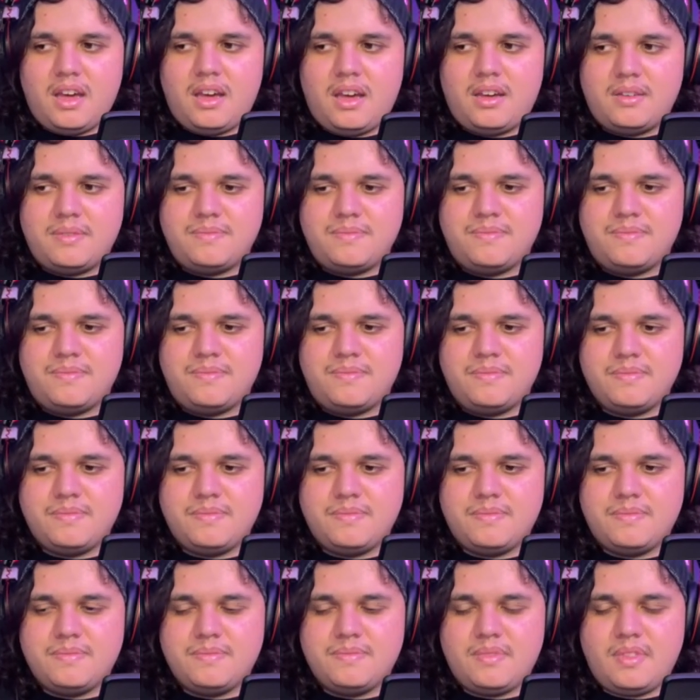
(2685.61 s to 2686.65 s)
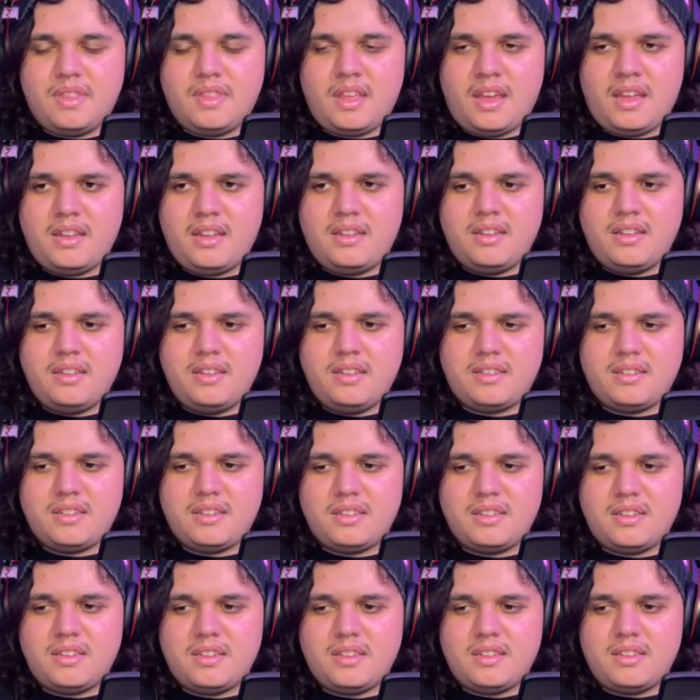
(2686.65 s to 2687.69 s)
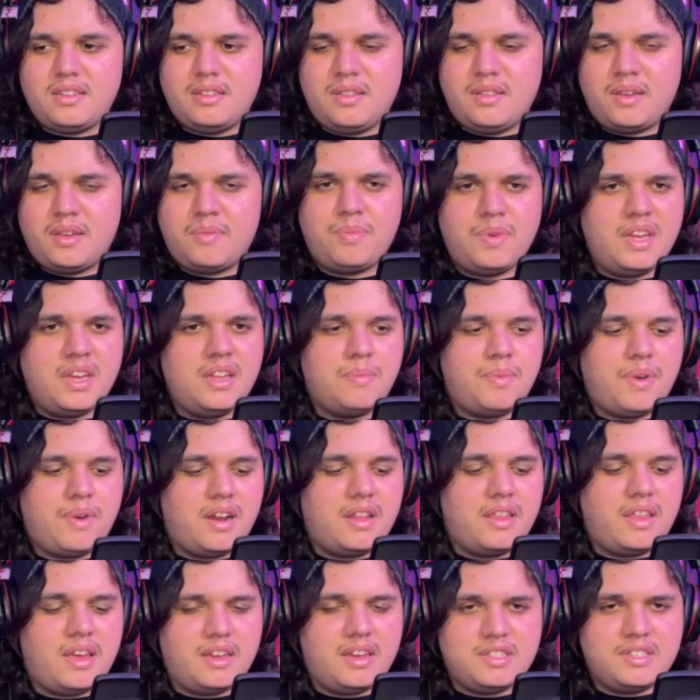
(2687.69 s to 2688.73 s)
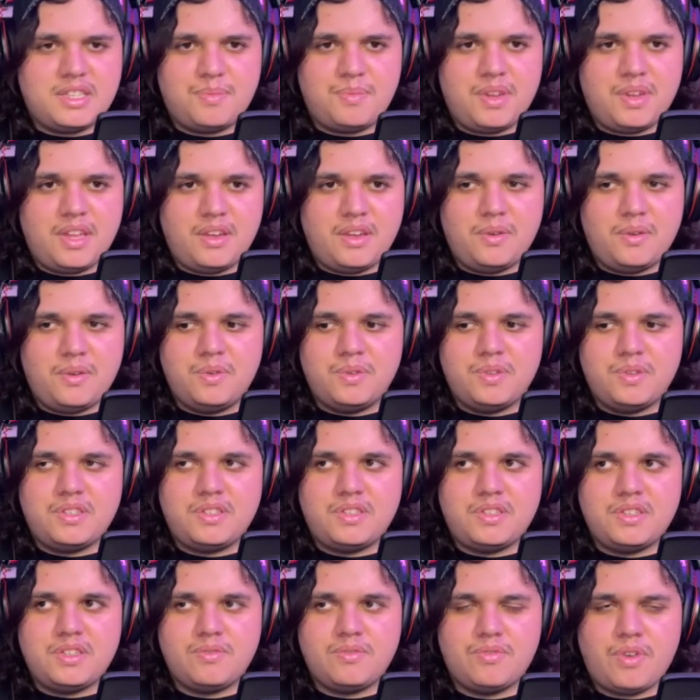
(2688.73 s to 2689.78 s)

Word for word: um, and like being a part of that as somebody who's